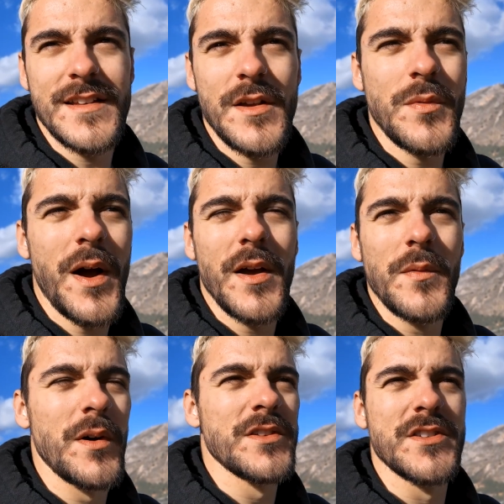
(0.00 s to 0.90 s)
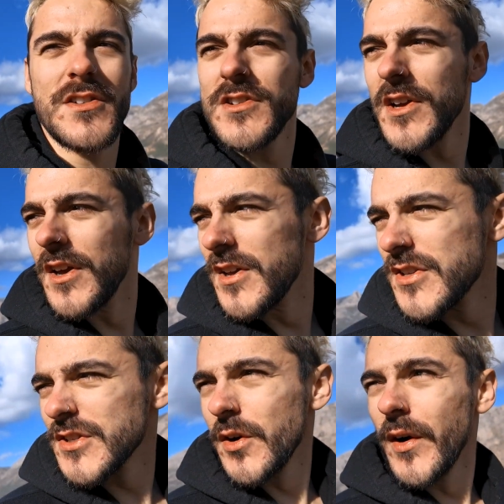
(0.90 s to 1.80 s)
see why it was such a
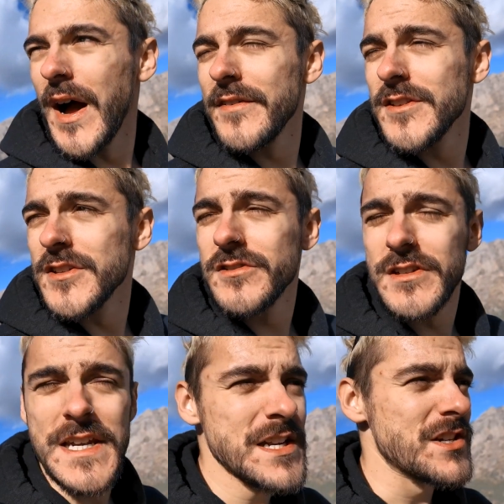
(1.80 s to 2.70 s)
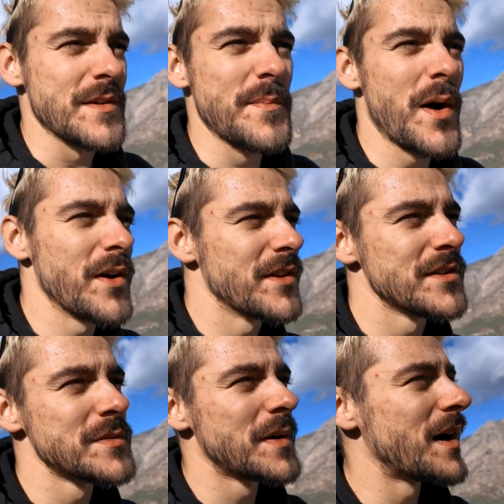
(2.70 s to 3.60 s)
sought after strategic point
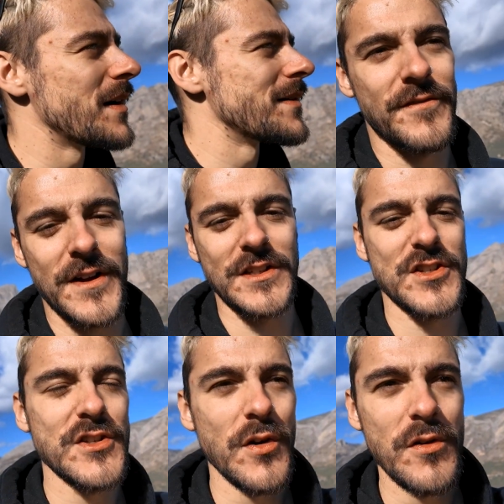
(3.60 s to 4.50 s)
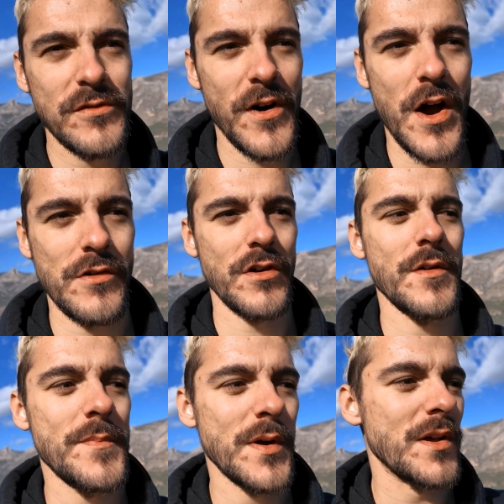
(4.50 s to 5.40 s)
as well. The fact it's so far
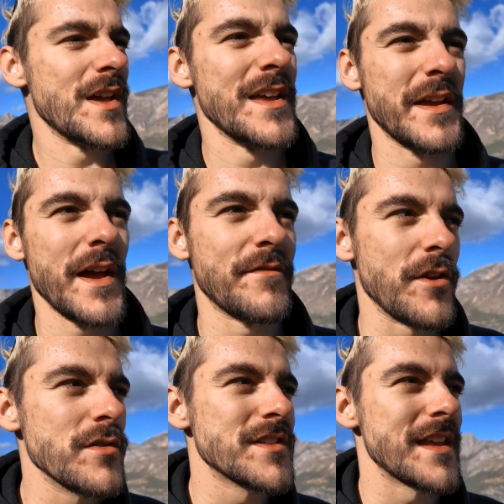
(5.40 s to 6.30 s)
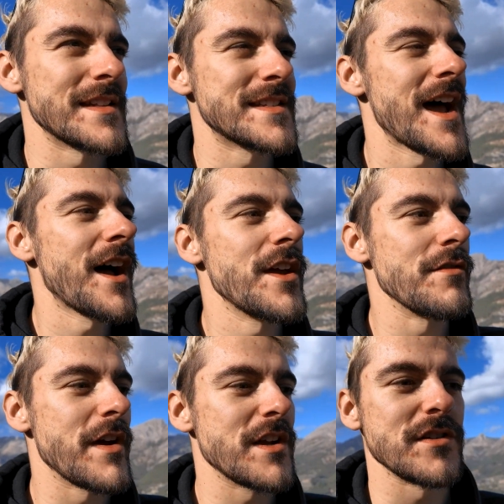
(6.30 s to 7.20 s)
up, but you get views of the entire
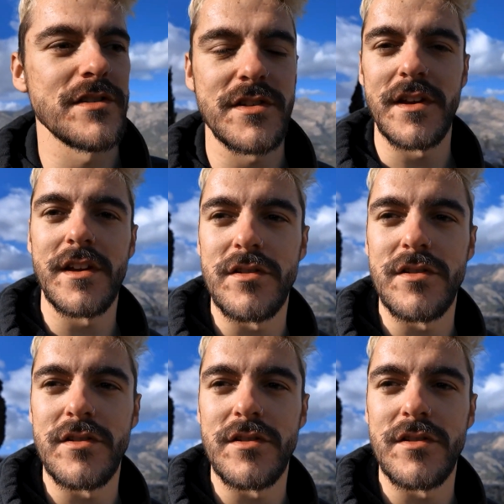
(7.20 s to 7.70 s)
region, so you